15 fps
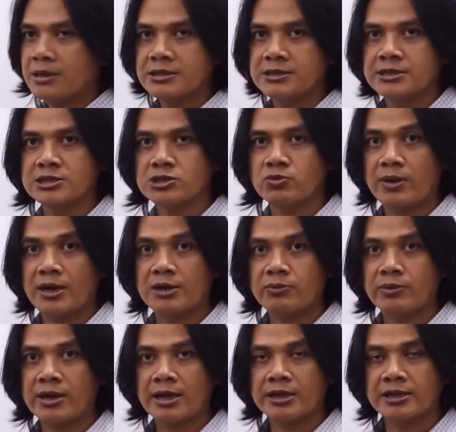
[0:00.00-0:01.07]
plus d squared,
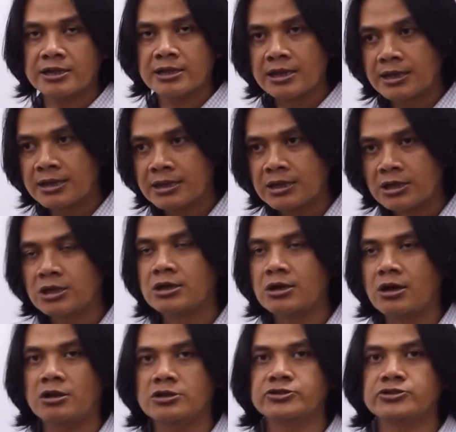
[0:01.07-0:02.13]
we can
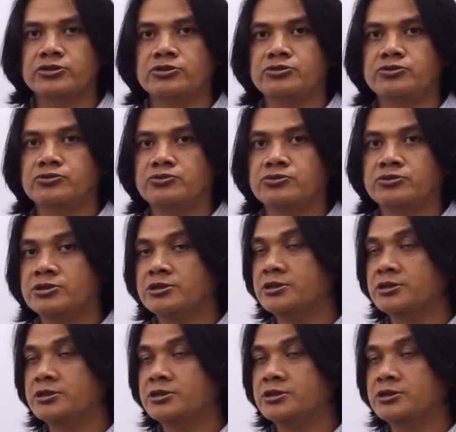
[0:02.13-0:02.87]
also do